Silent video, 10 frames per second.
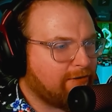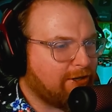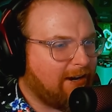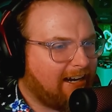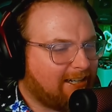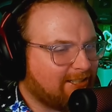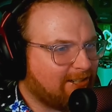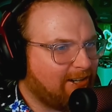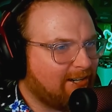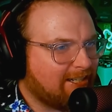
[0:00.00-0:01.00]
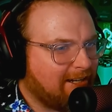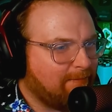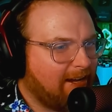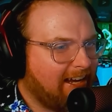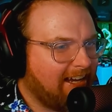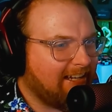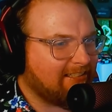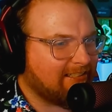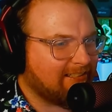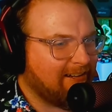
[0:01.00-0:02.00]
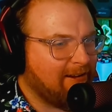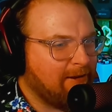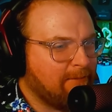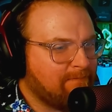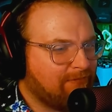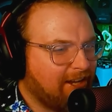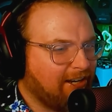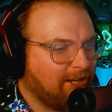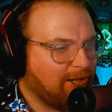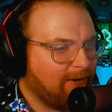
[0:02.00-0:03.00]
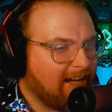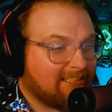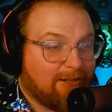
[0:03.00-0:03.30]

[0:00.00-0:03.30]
Dude, I could turn some heads in the U.S.